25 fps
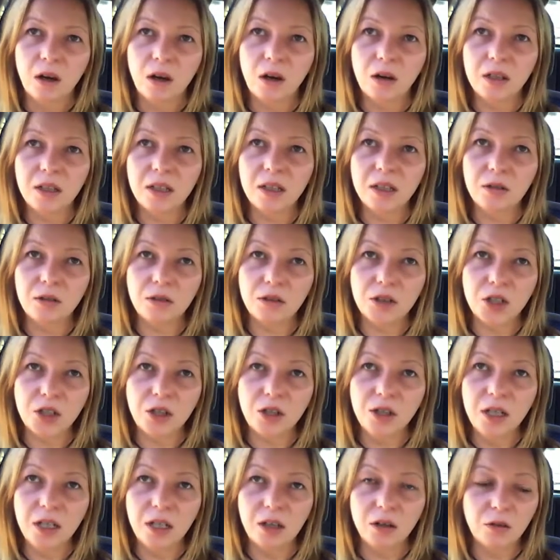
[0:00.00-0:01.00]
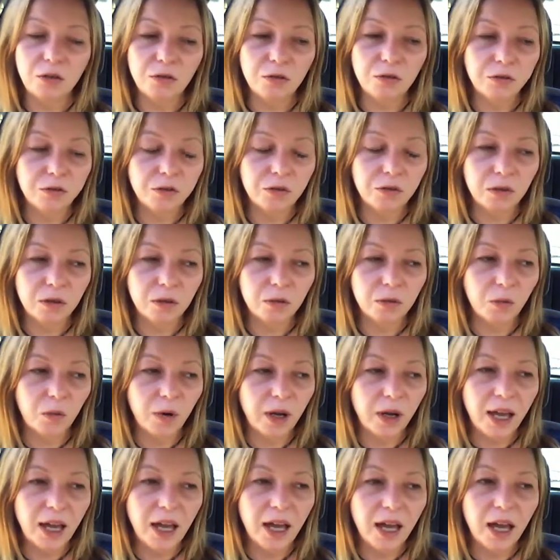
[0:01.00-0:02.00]
on a little journey of
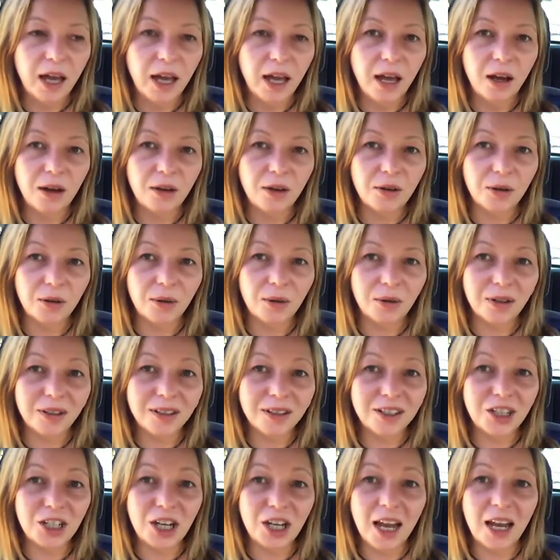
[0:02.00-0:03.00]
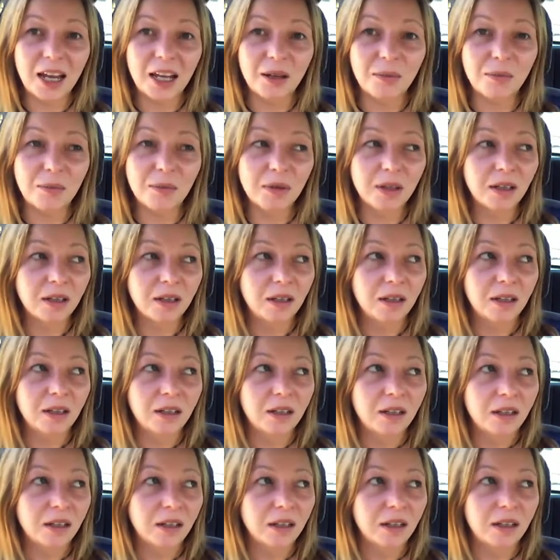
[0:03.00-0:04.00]
wow, shame,
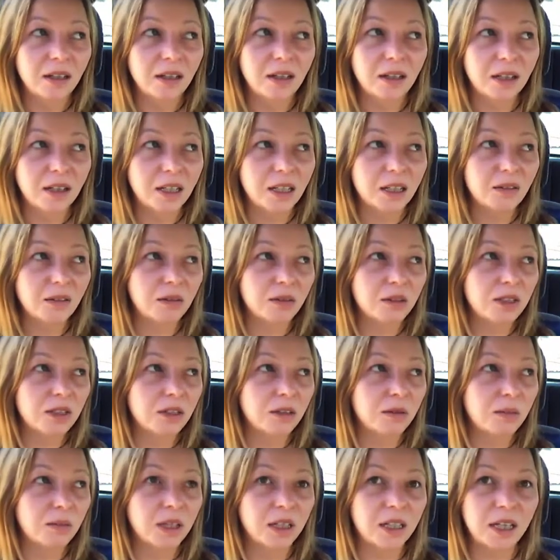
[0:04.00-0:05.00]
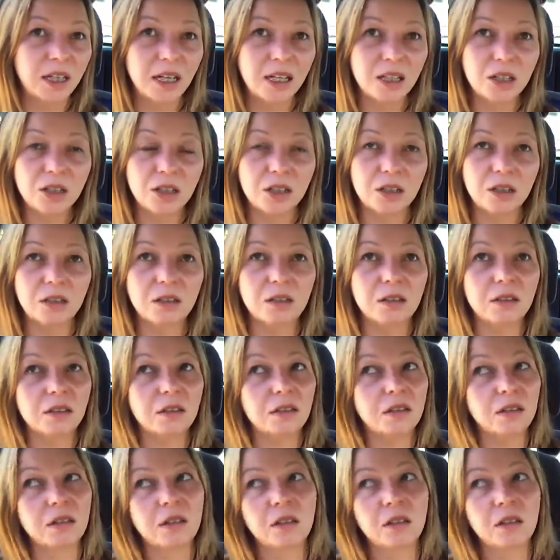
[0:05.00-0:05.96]
you know, guilt, humiliation,